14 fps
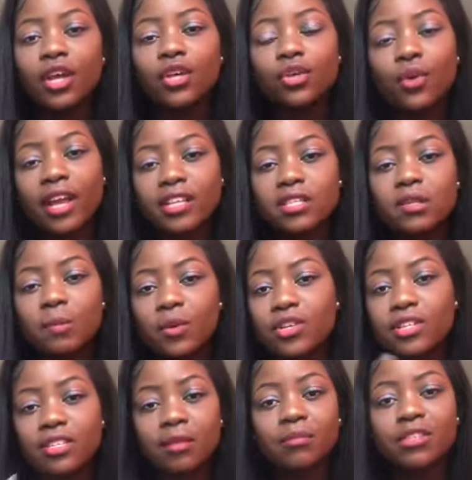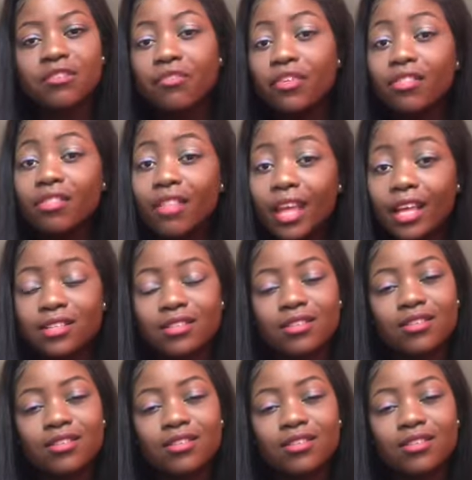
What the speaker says: you experience some different things.